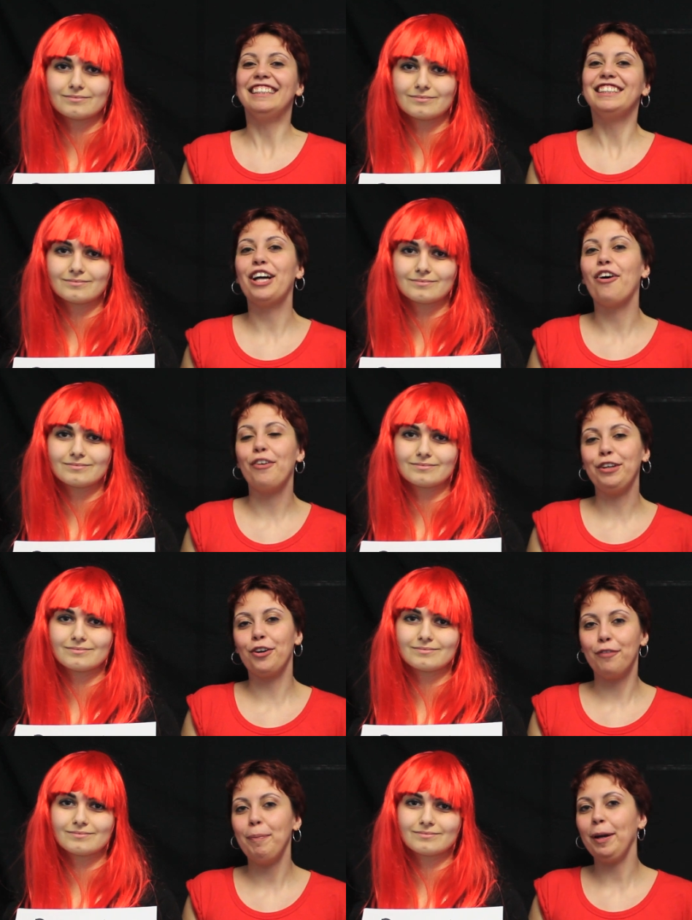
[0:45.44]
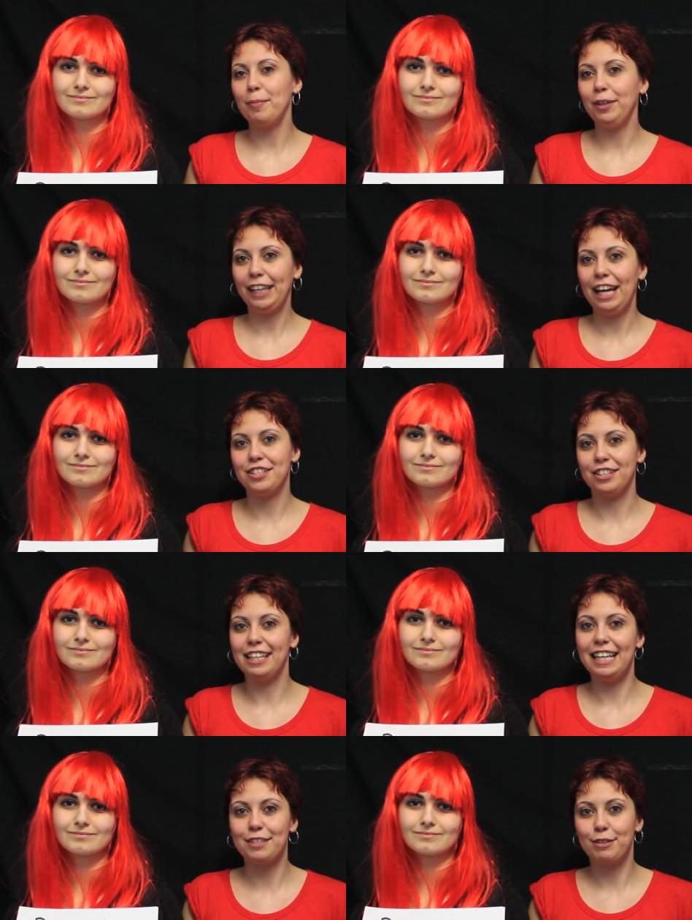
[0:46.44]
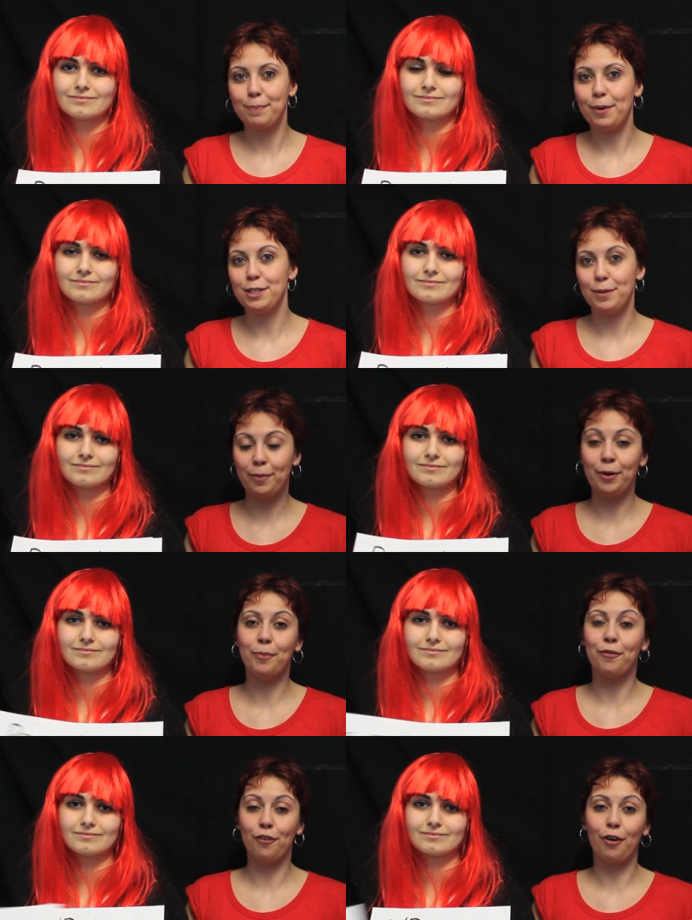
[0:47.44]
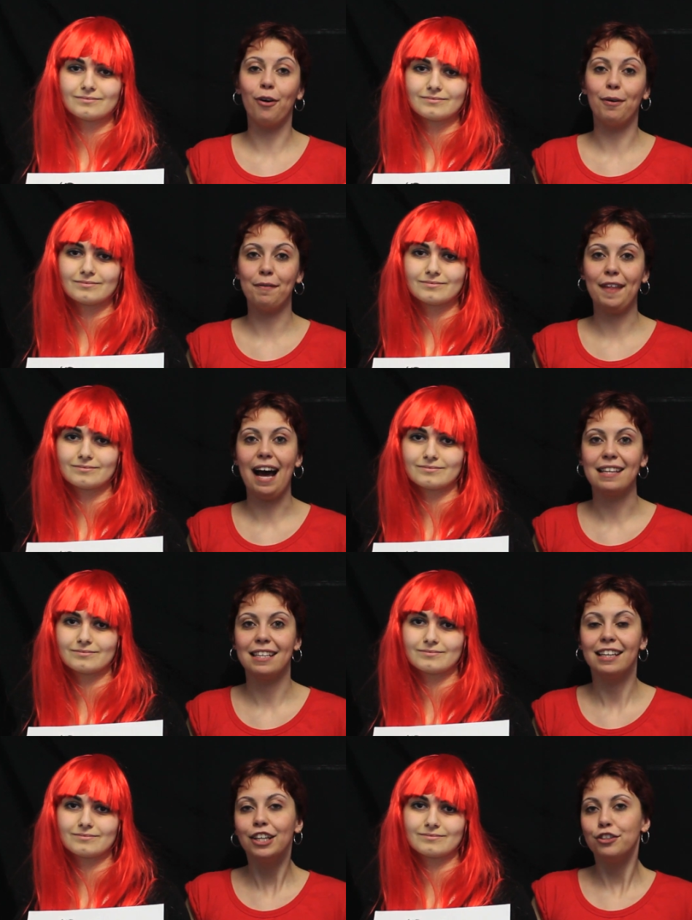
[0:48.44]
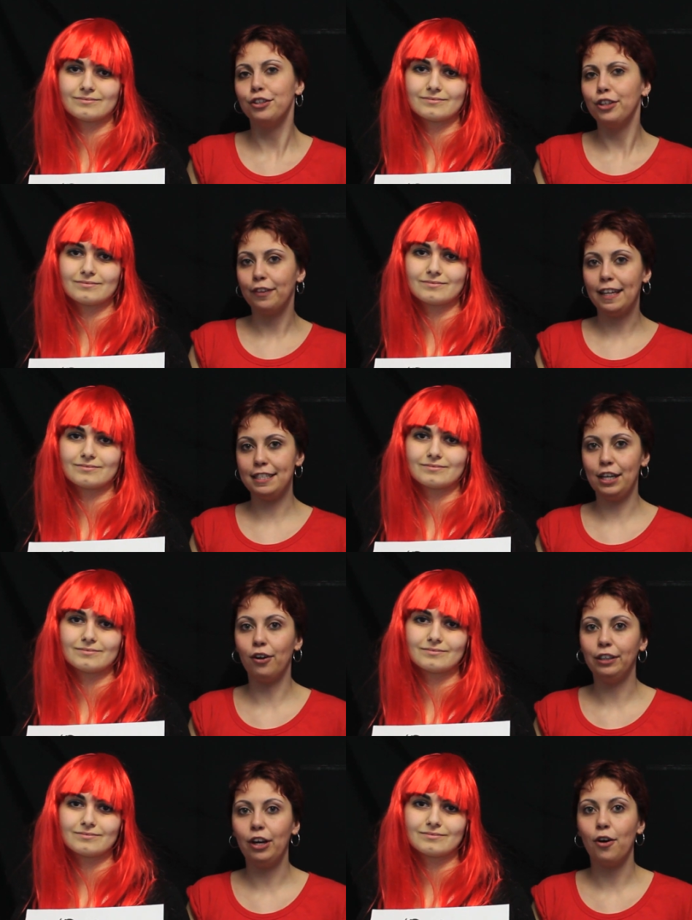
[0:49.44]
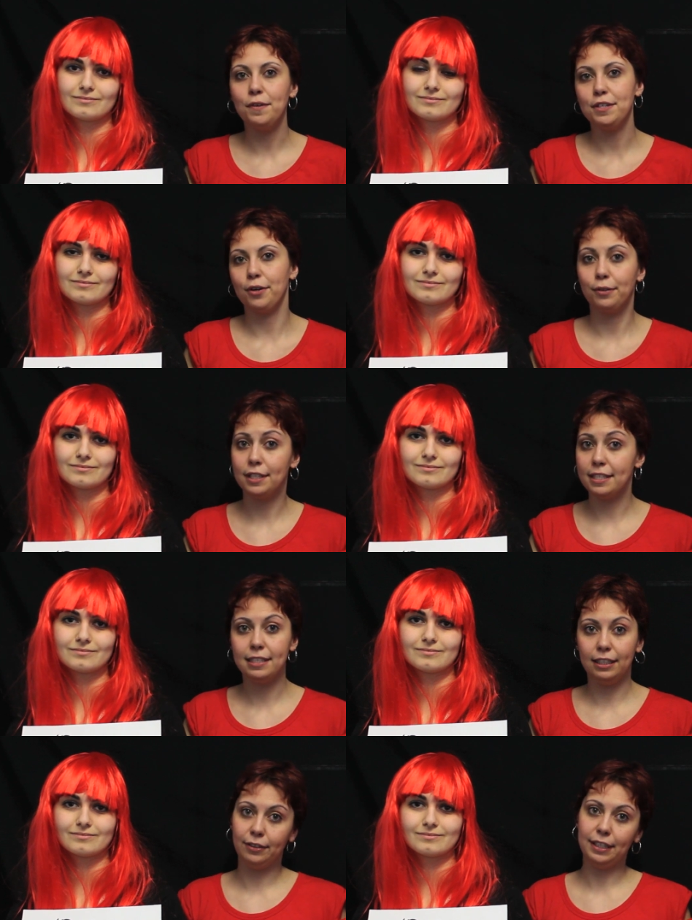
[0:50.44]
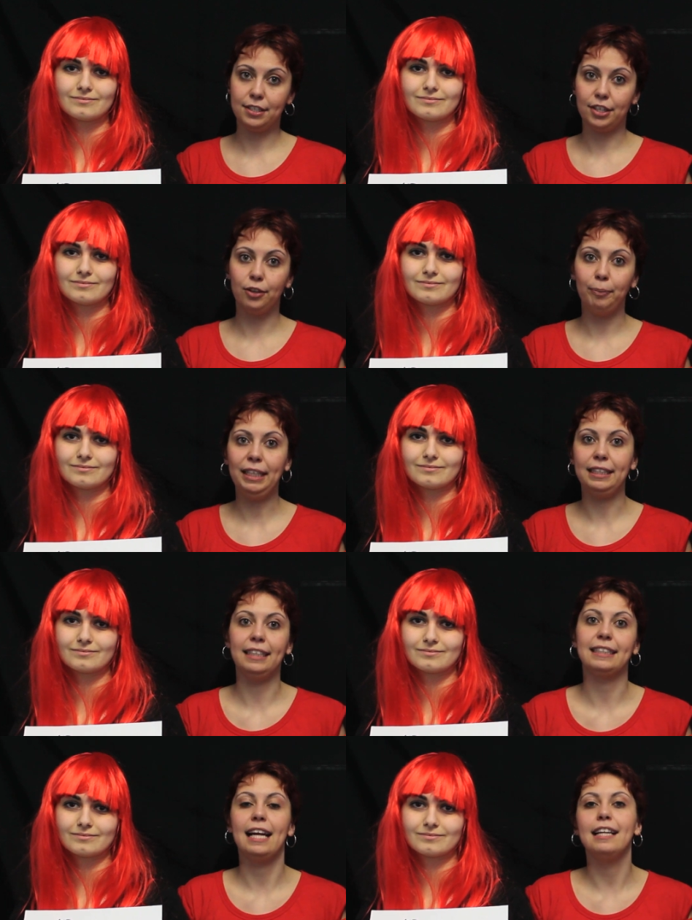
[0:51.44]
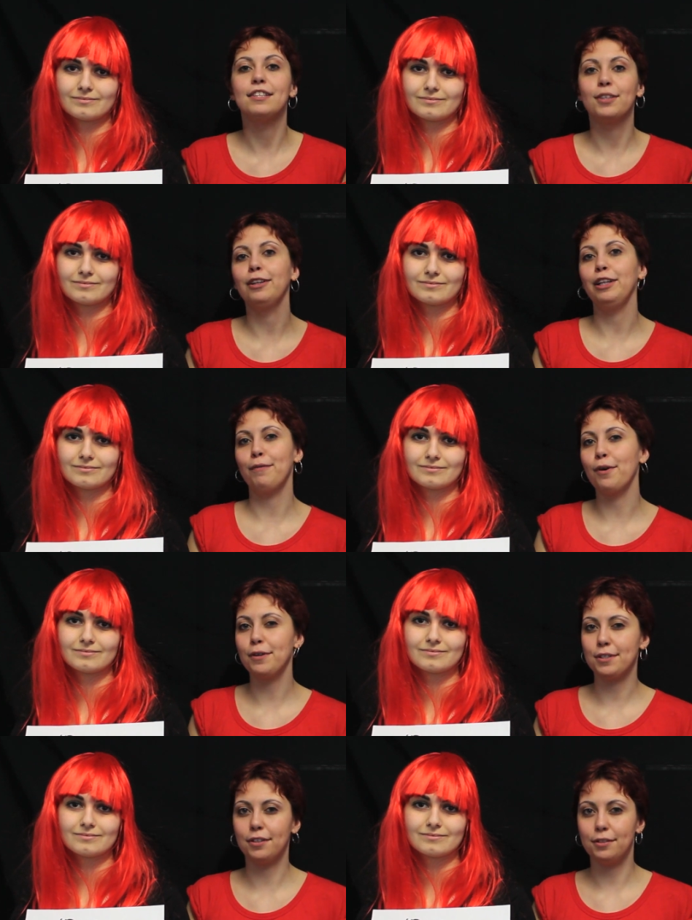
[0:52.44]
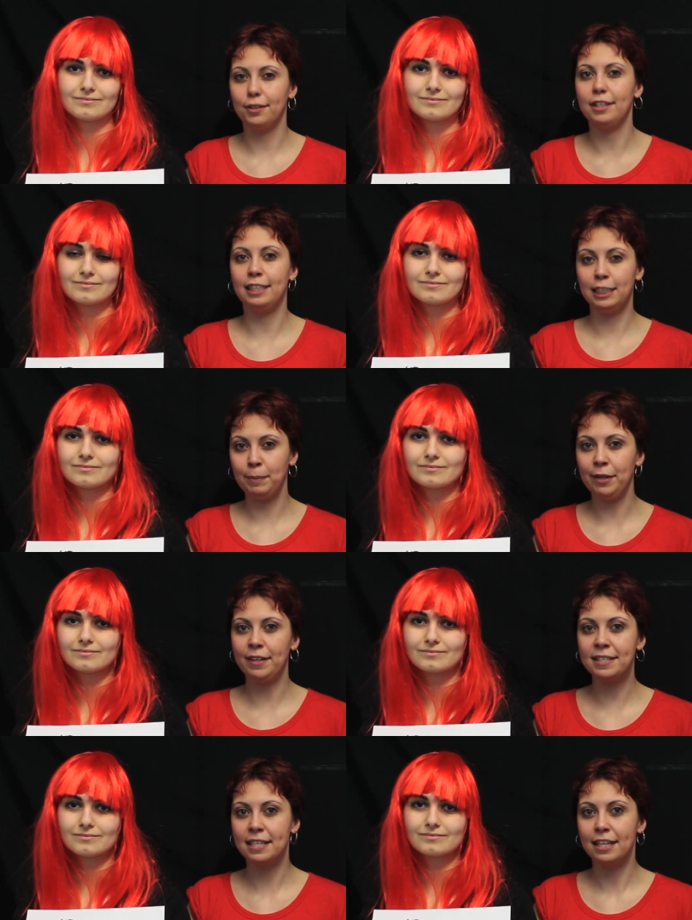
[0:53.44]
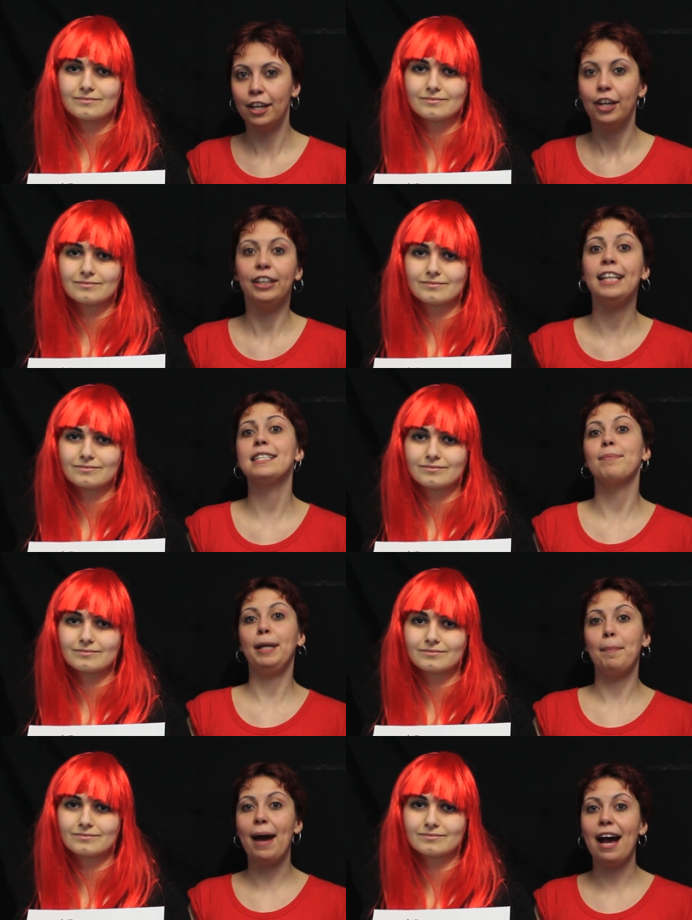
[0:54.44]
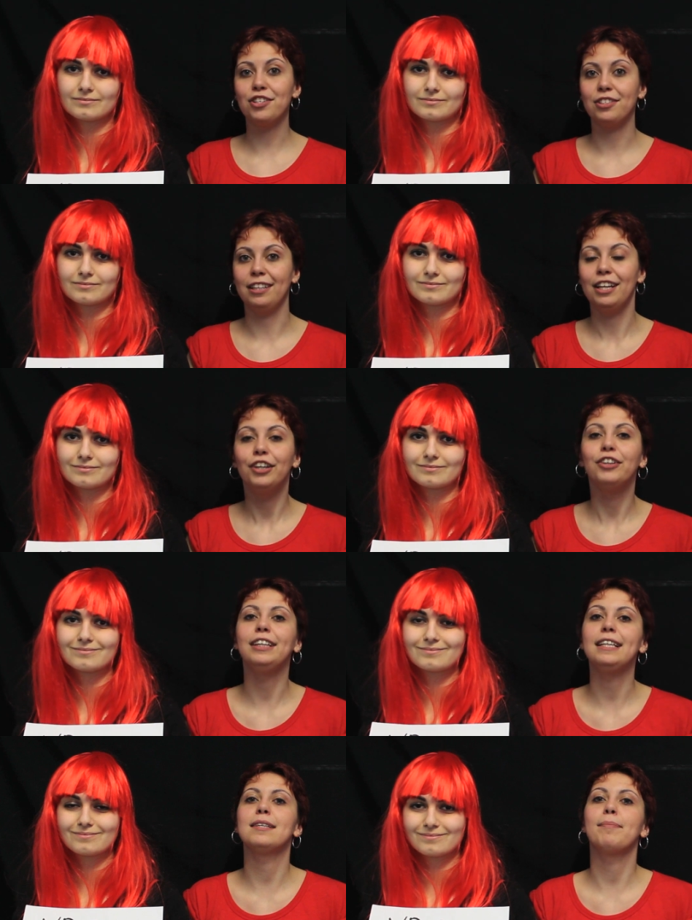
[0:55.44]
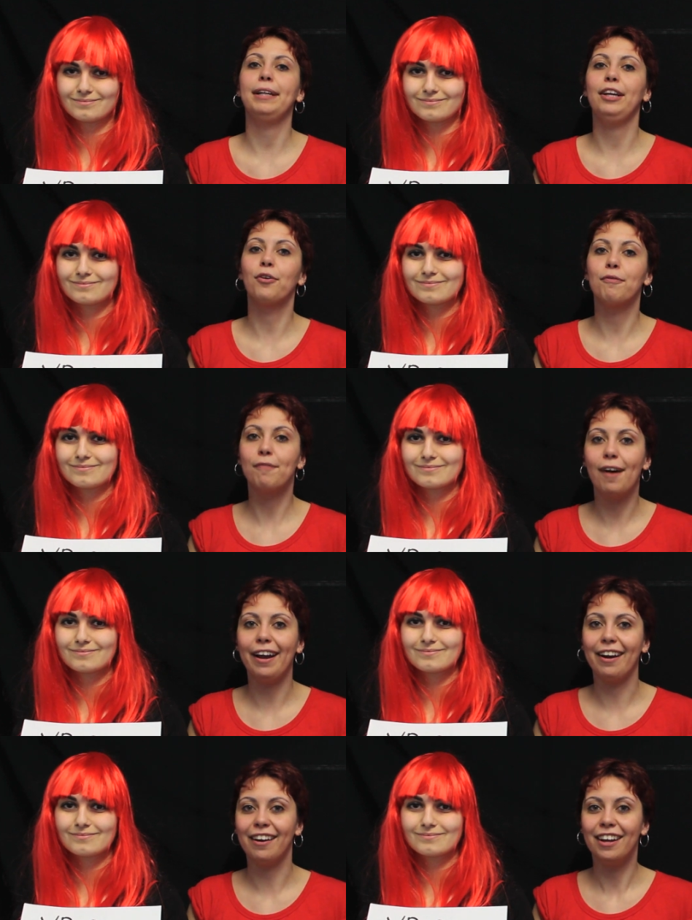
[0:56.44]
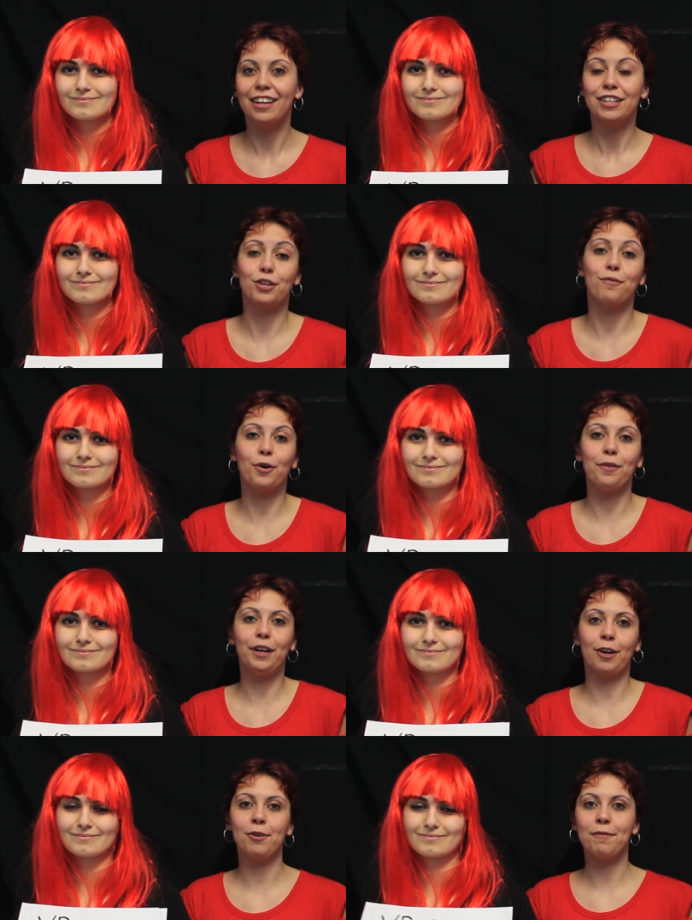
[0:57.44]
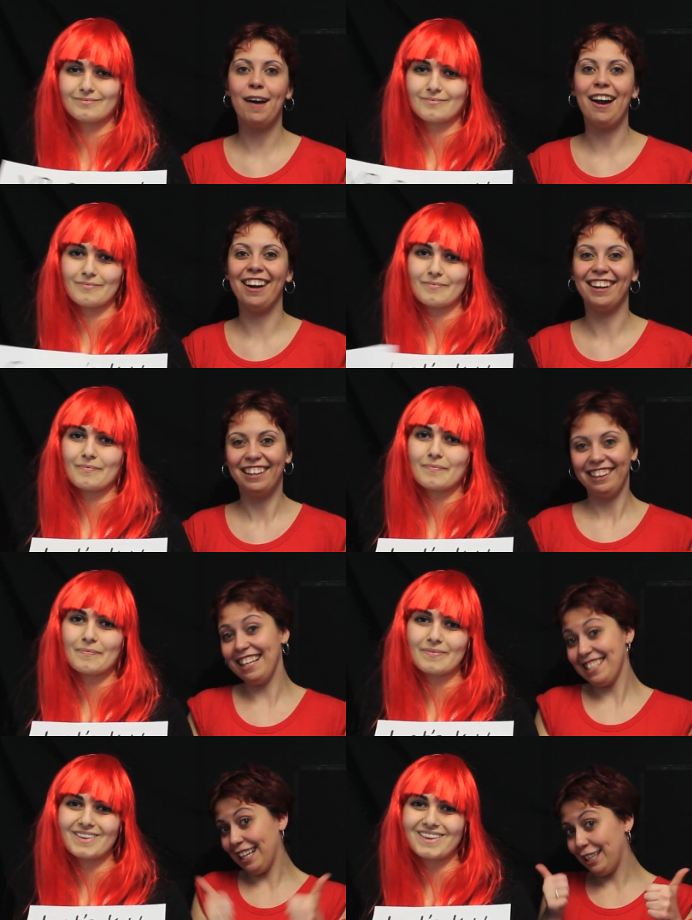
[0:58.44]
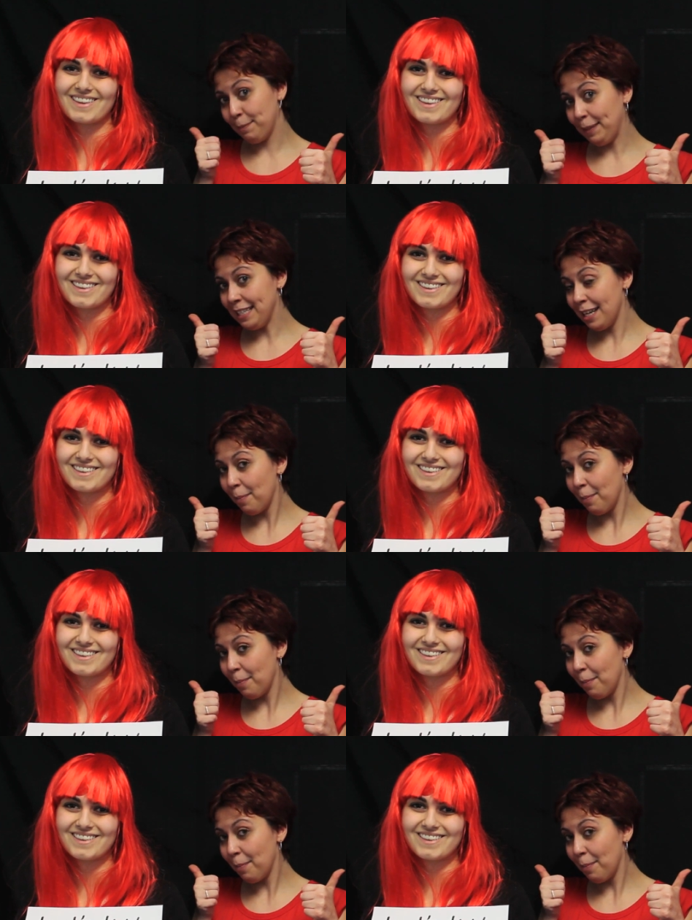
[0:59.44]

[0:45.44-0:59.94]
Speaker 1: So your VP communication is responsible for all of that. Do you know that's the only officer who doesn't sit on external meetings and is solely focused on the student experience? You need somebody passionate. You need somebody on fire. So vote the girl on fire. Let's light this place